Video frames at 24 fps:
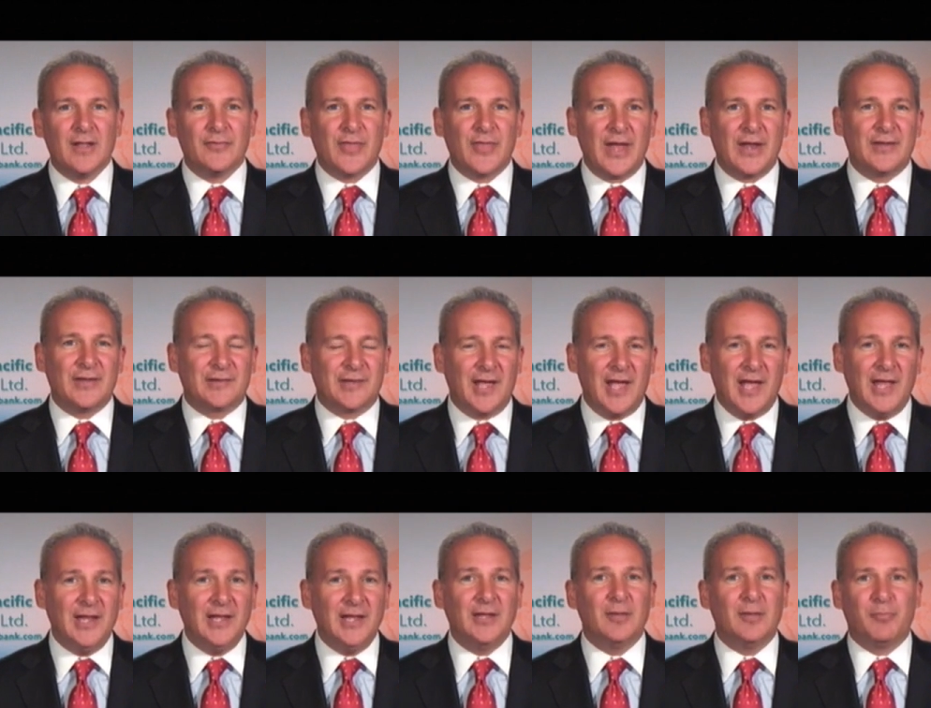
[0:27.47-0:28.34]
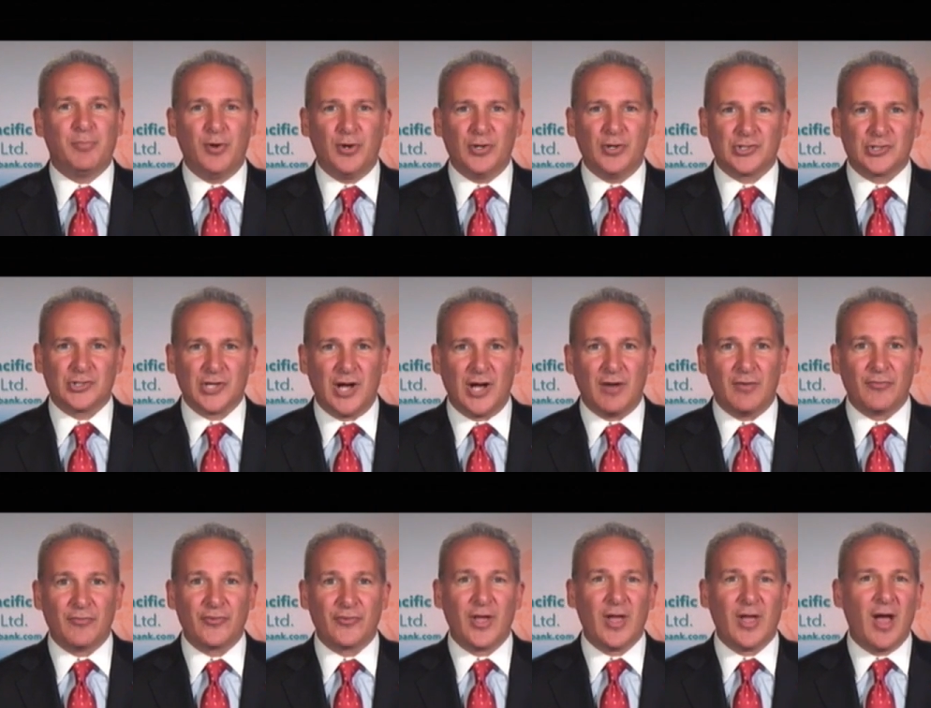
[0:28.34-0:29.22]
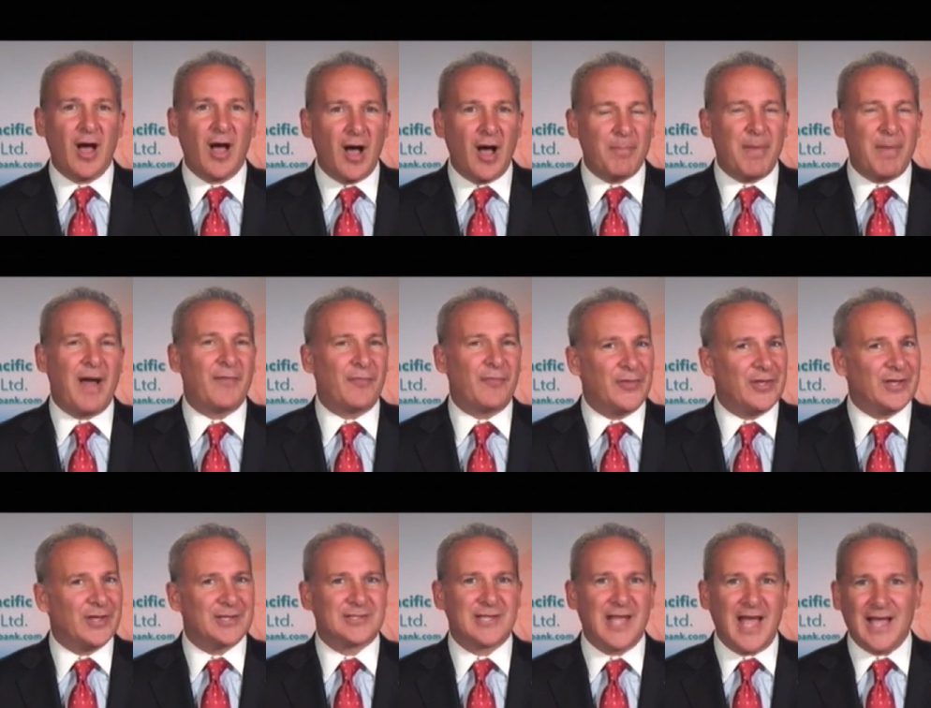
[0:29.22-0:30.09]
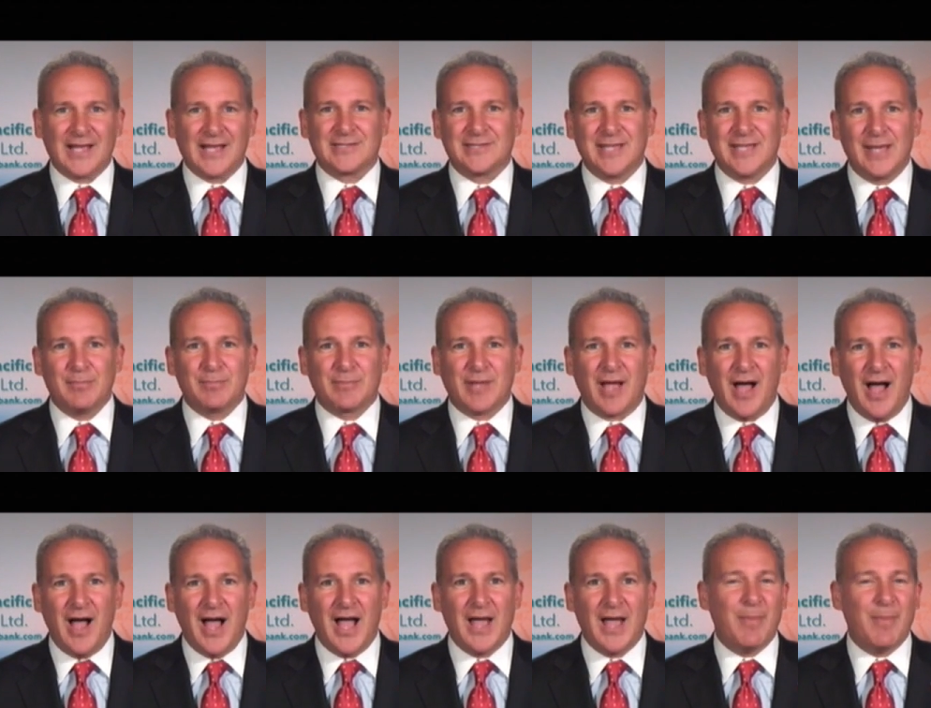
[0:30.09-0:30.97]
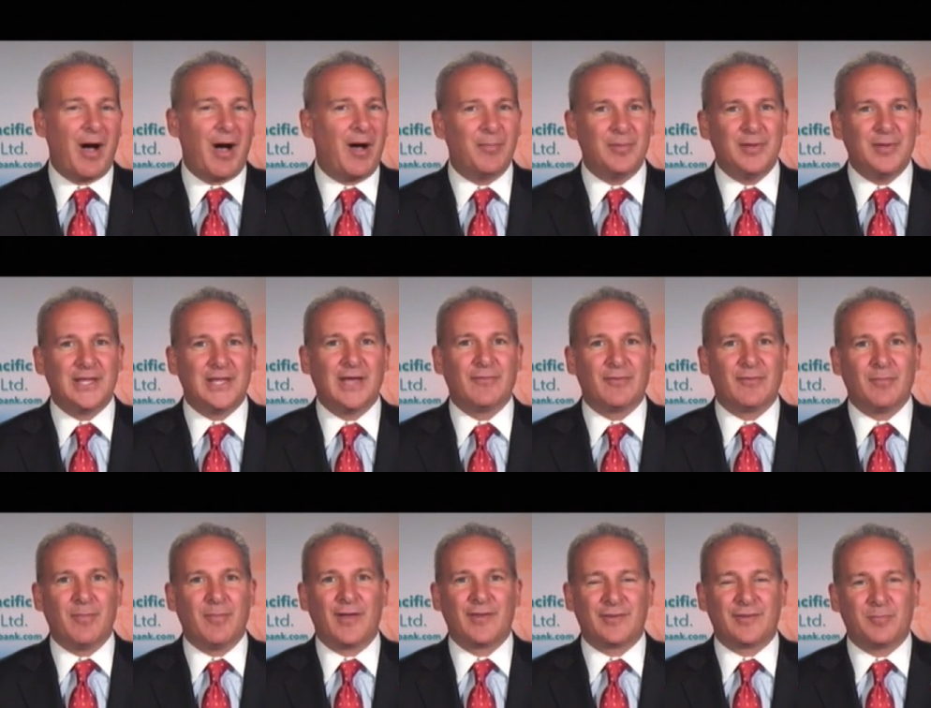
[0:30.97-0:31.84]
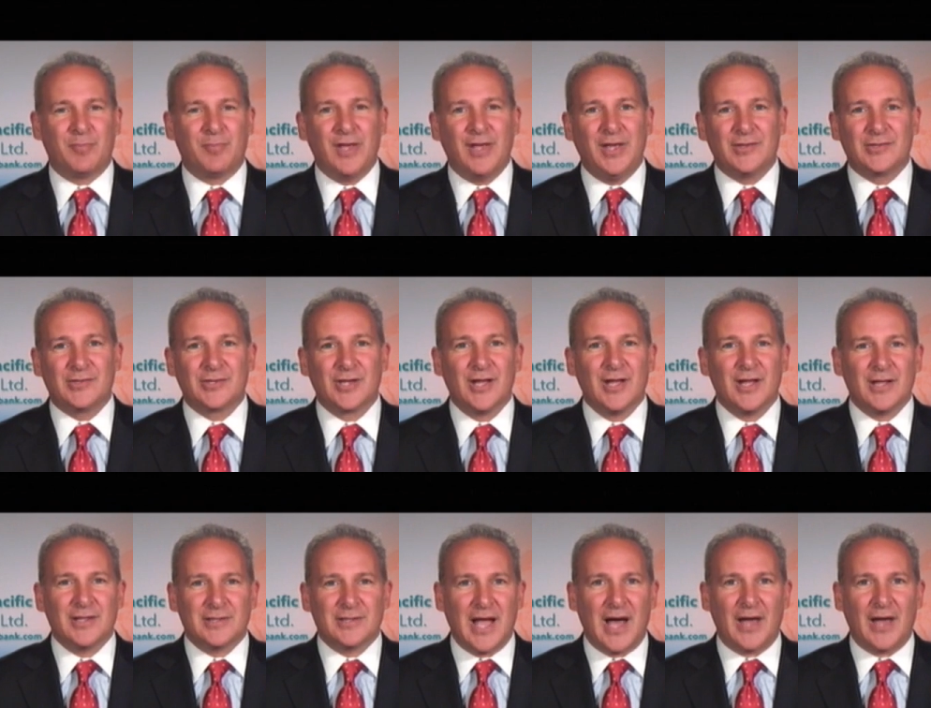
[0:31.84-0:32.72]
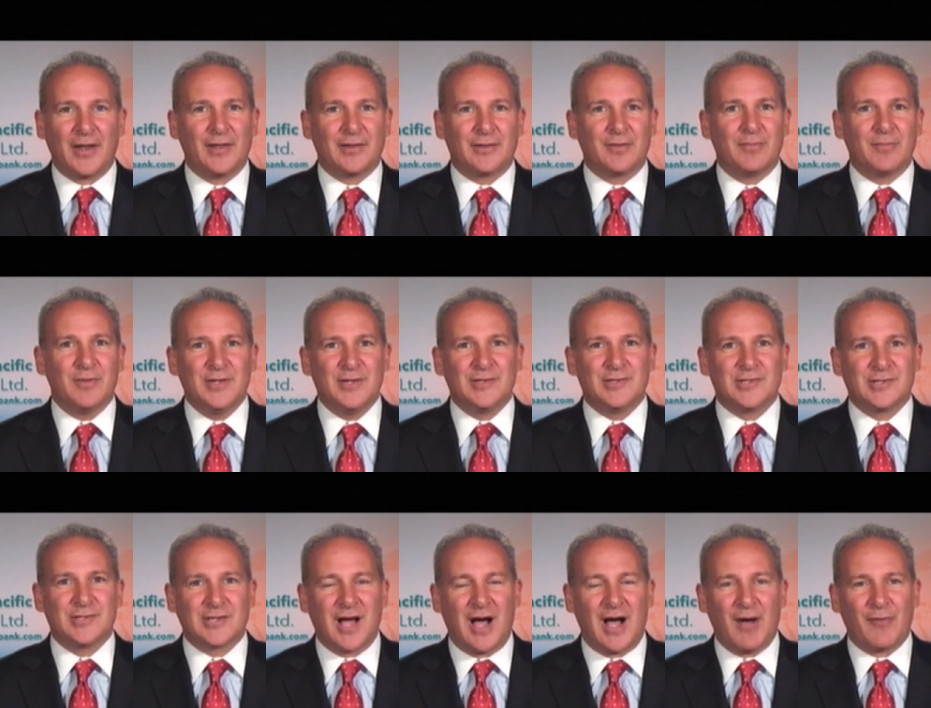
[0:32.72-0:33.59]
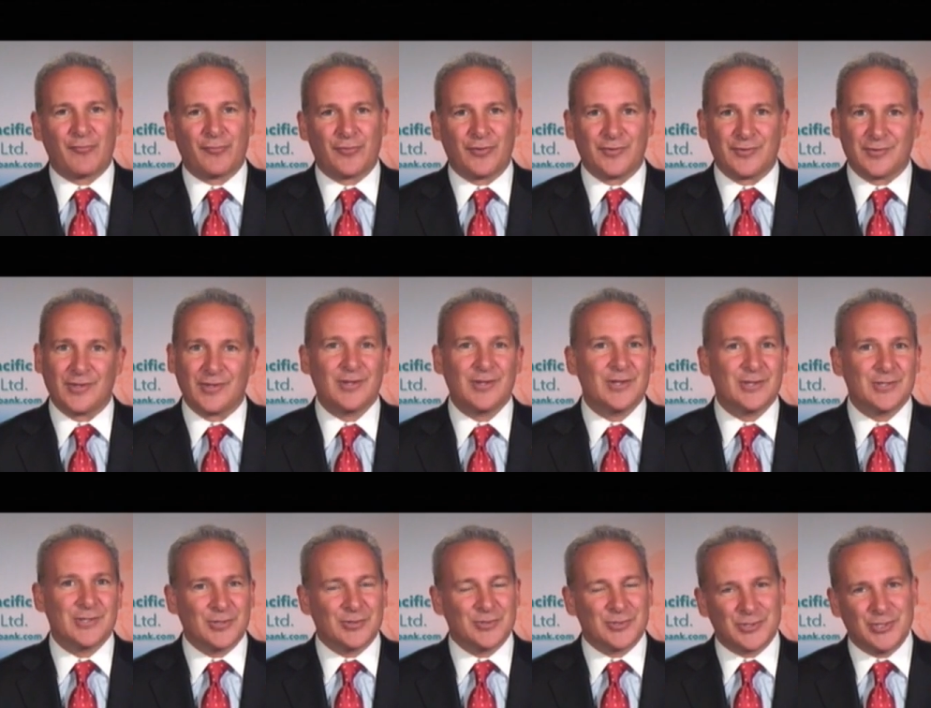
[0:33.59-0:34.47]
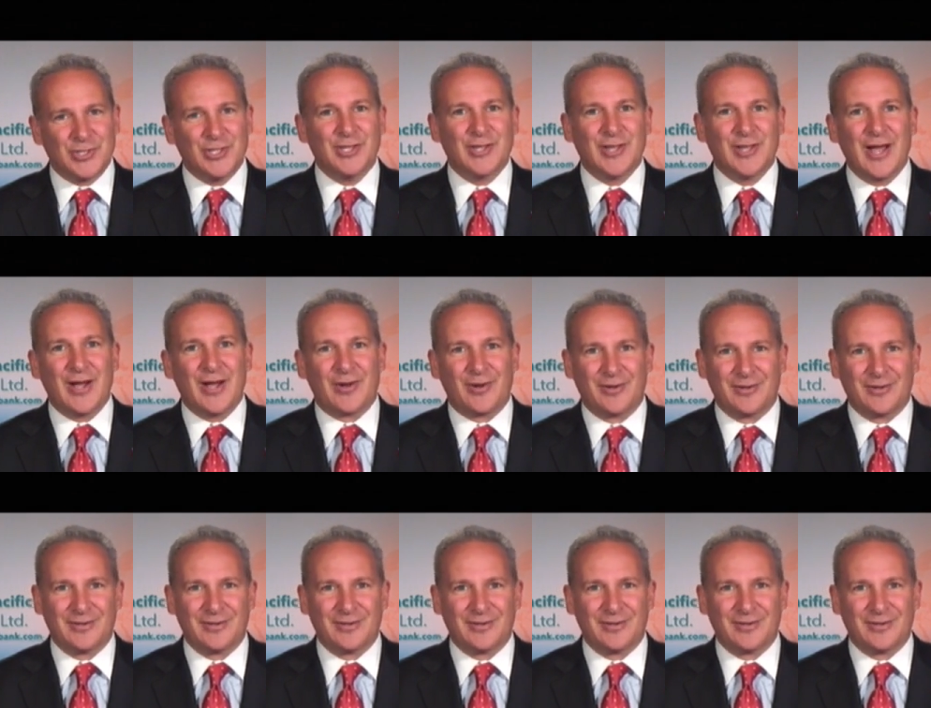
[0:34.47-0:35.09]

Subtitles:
that is hitting the bookshelves about the exact same time I'll be giving my speech down at the Mises Conference. So see you there.